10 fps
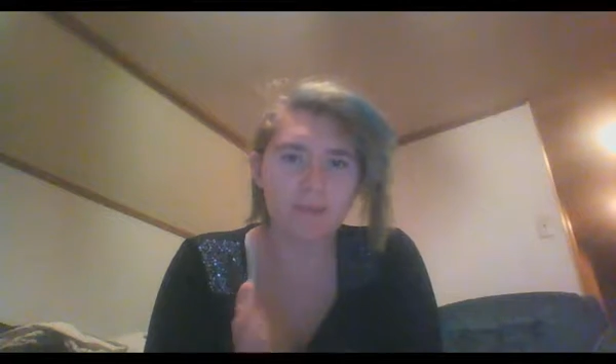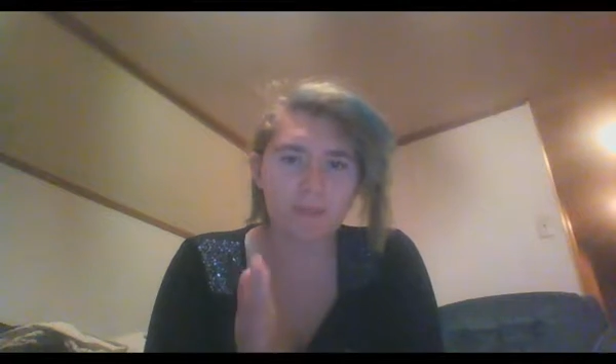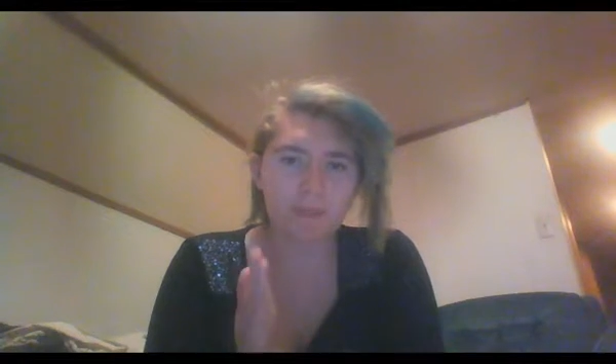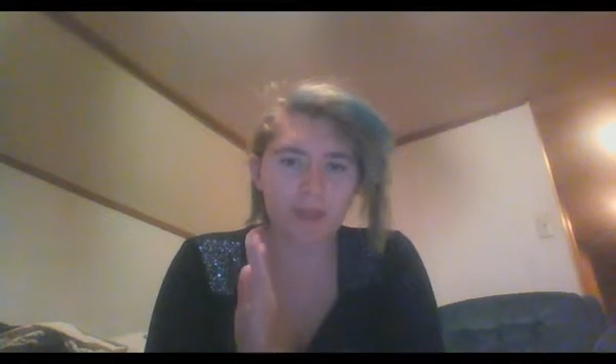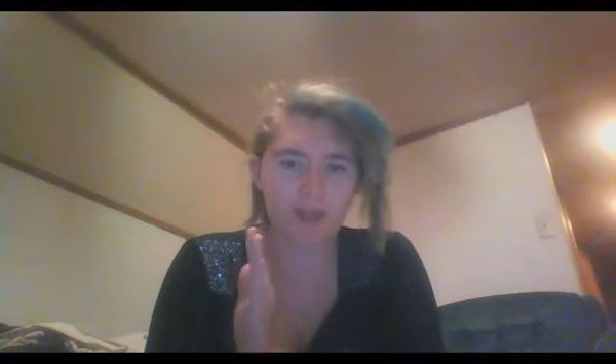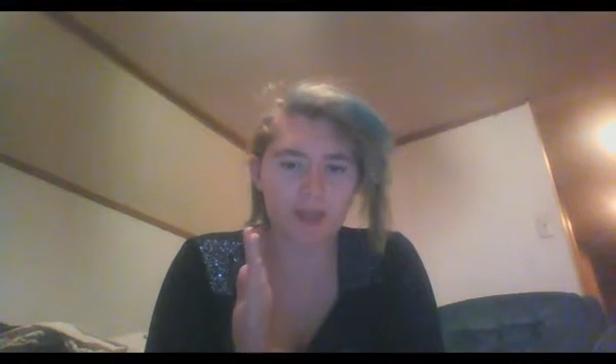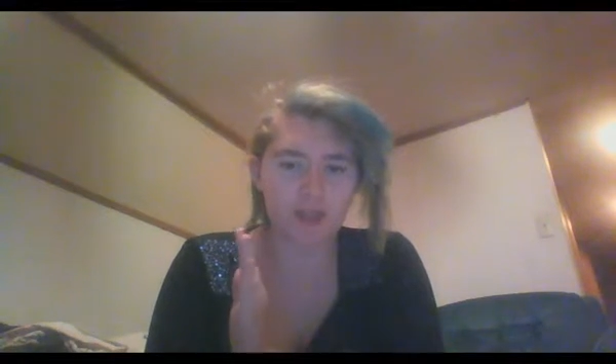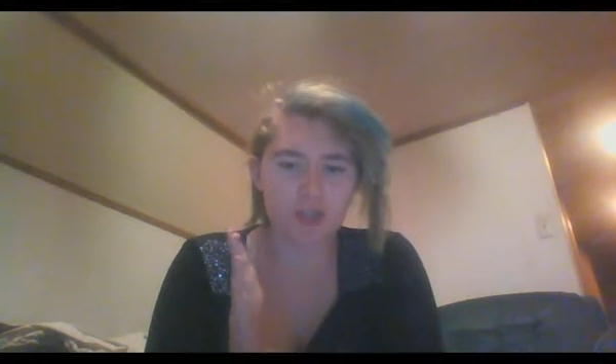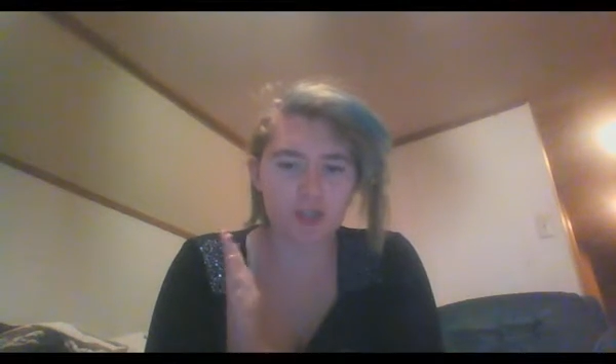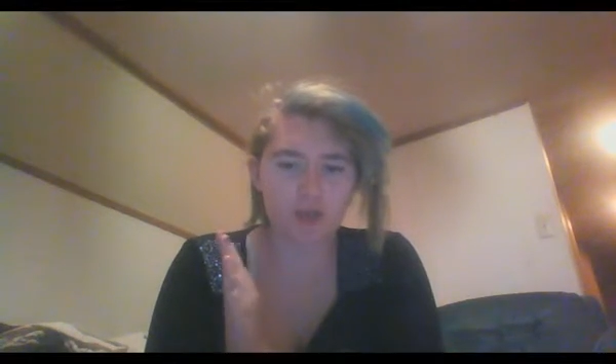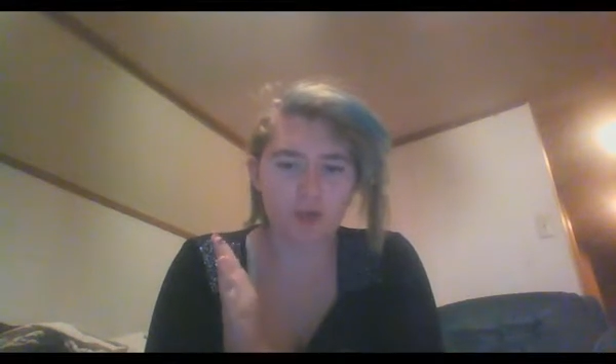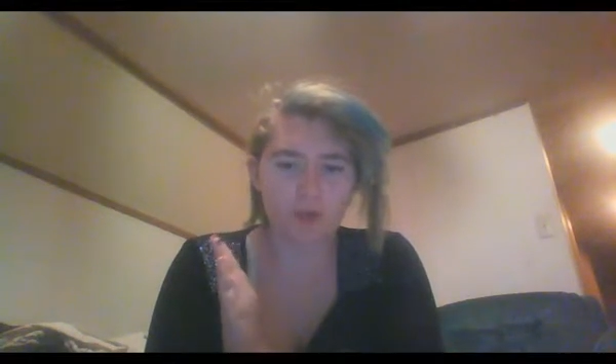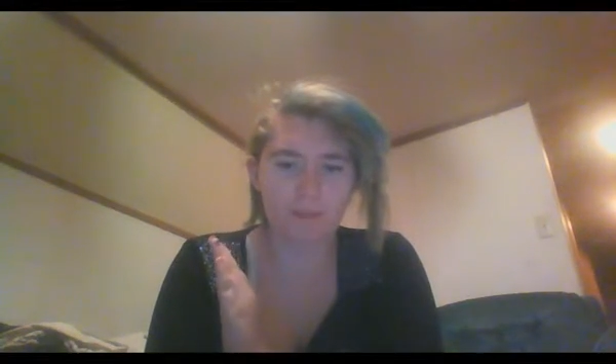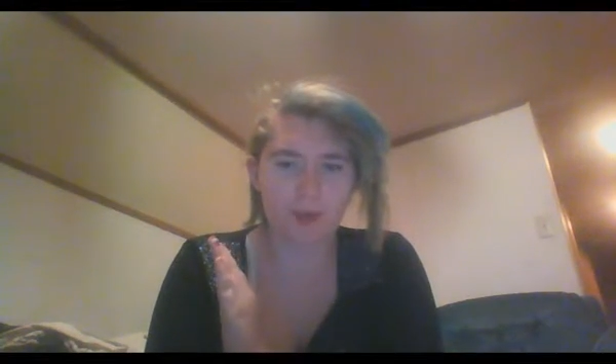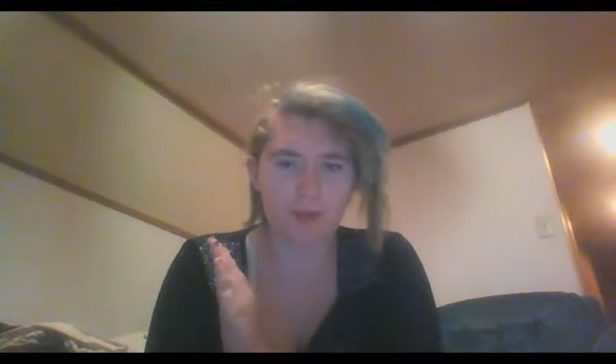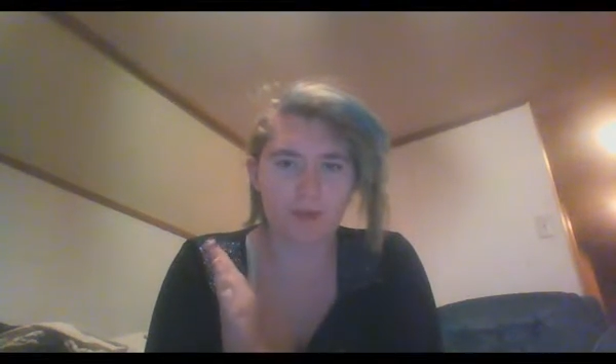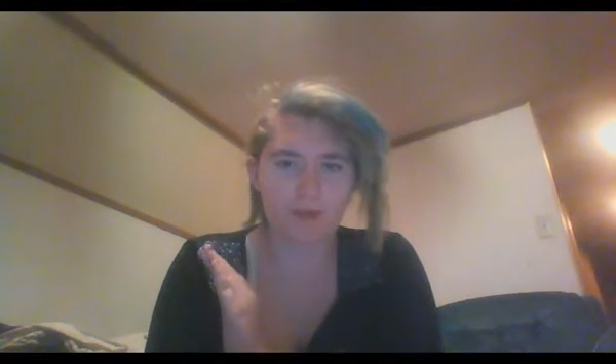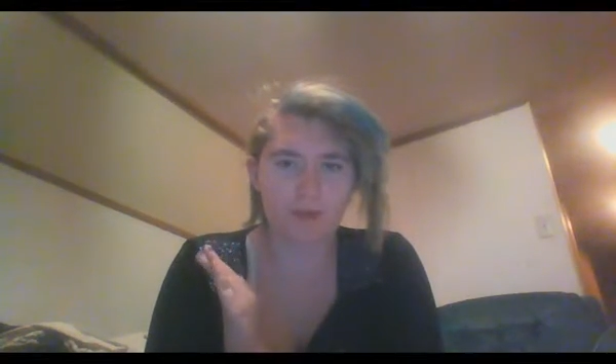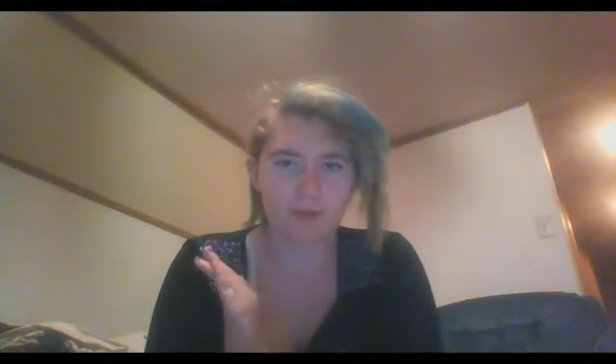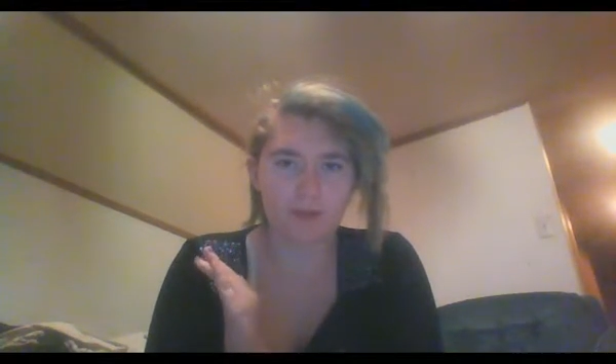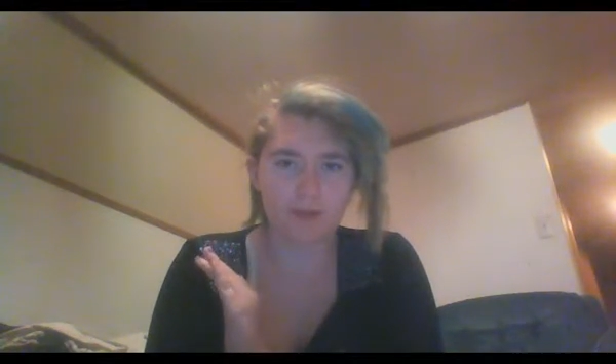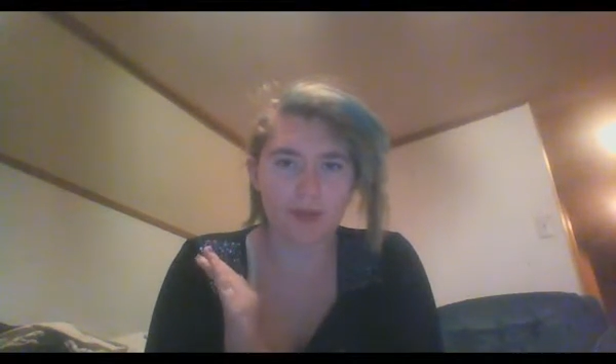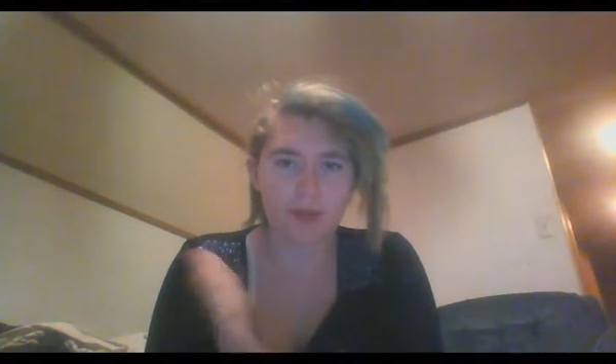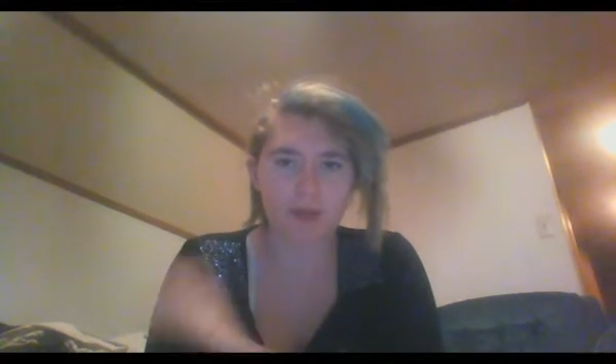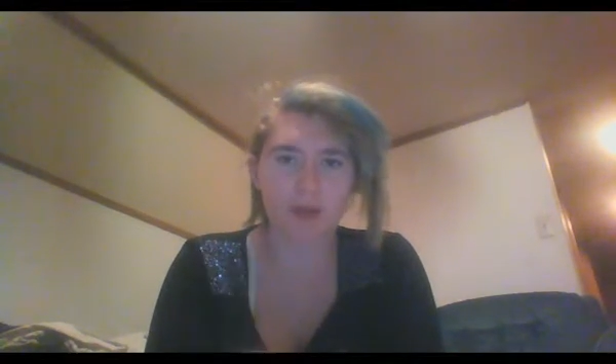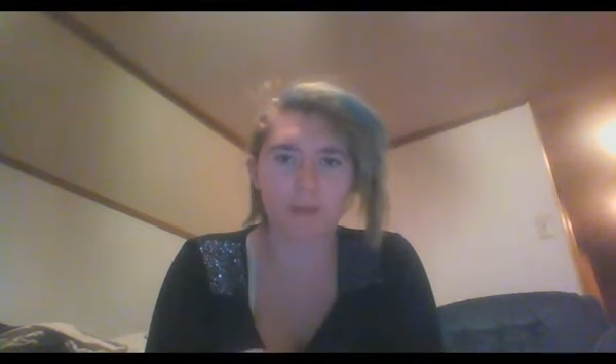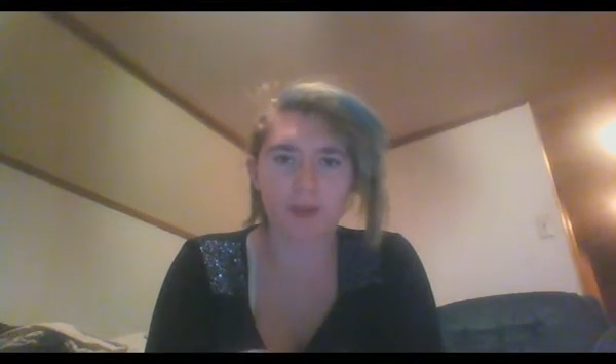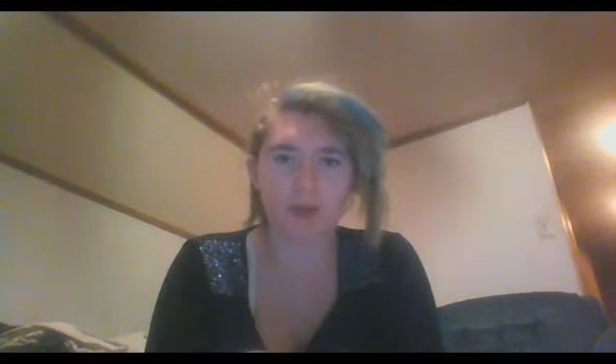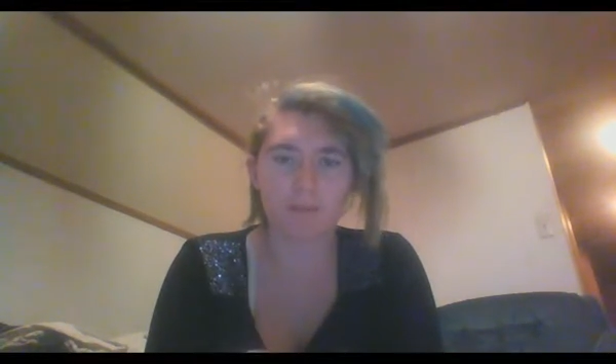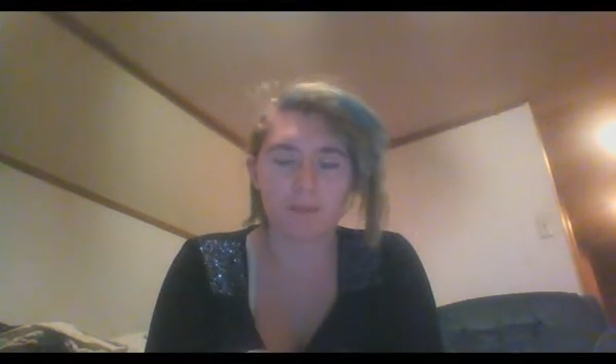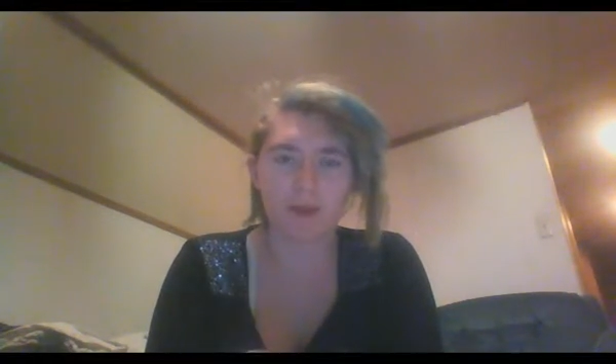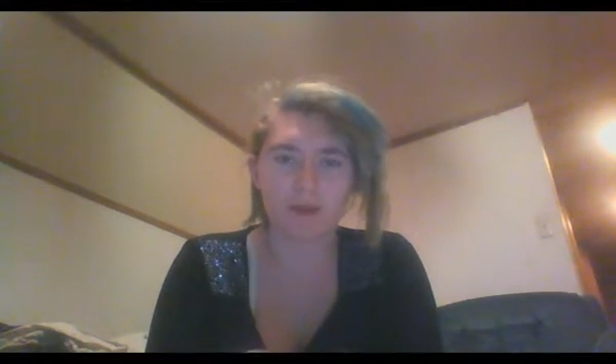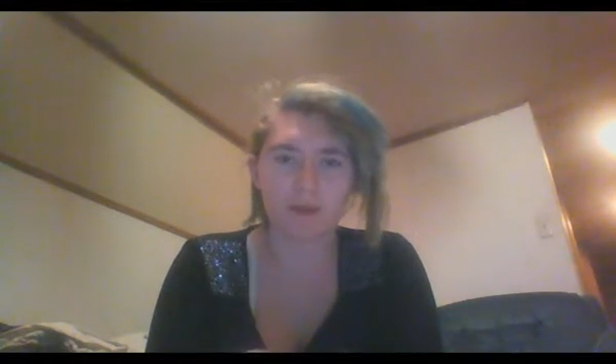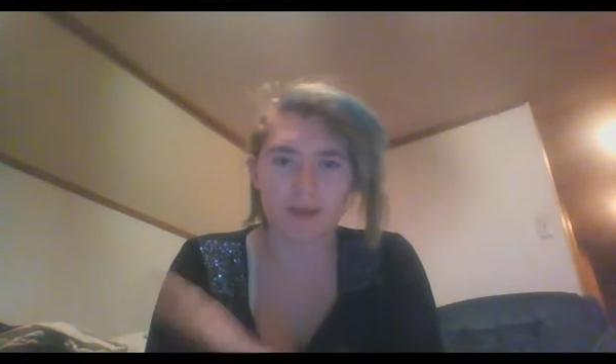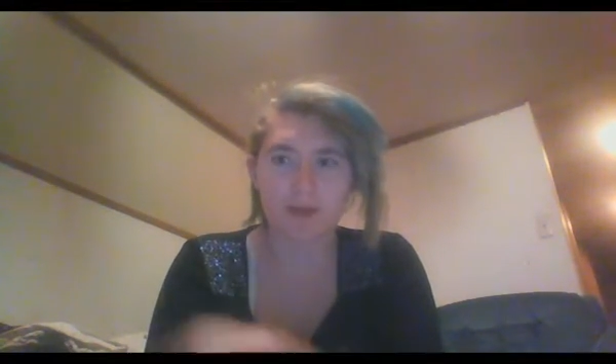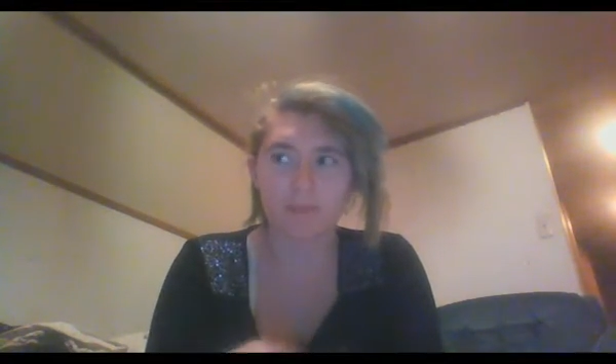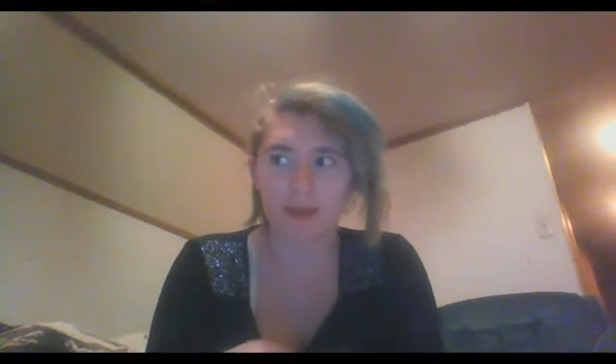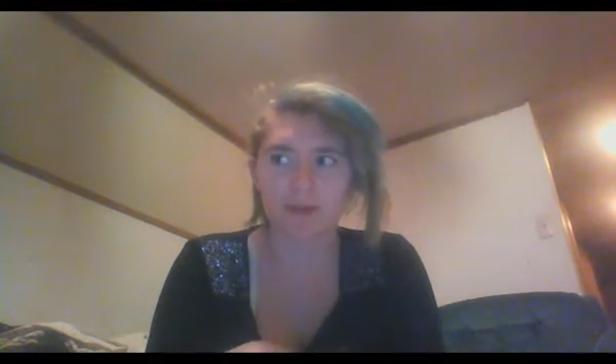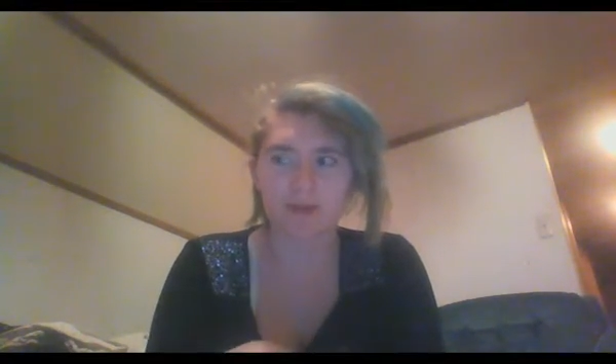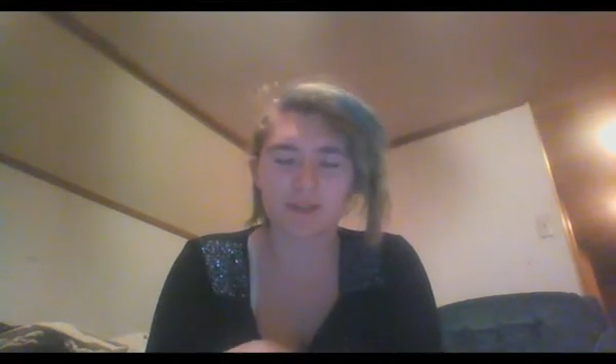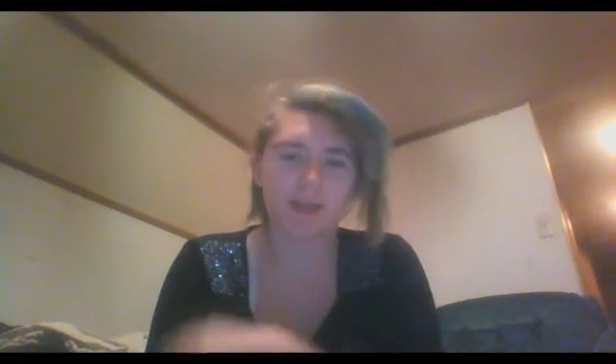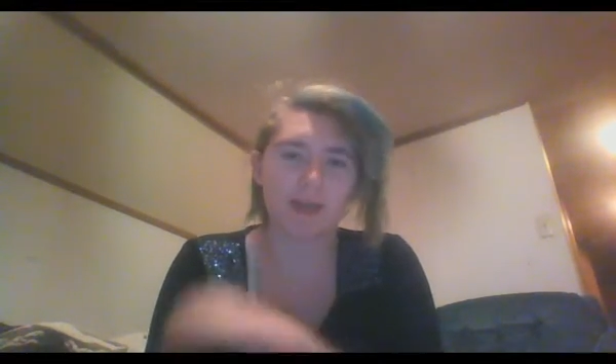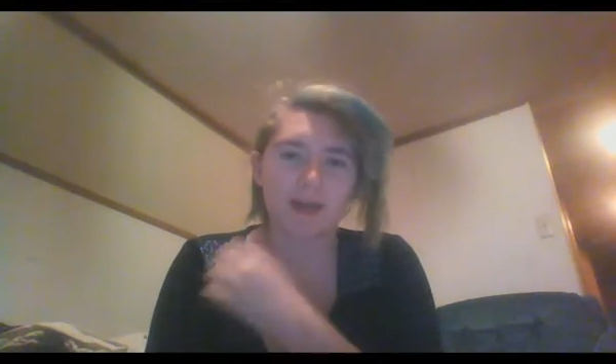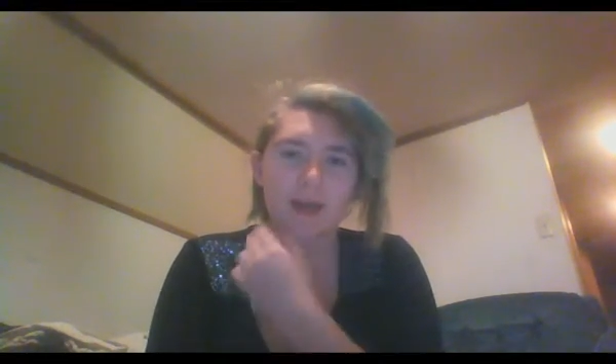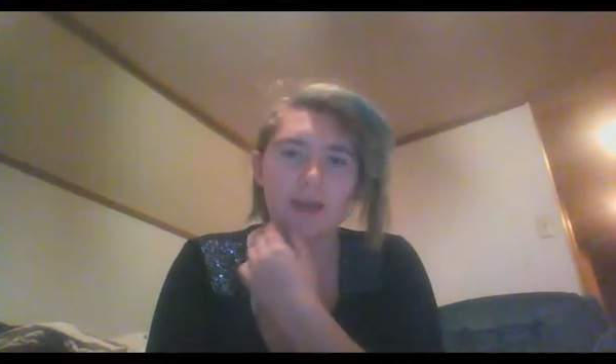and show up on like go back on like come back Sunday night.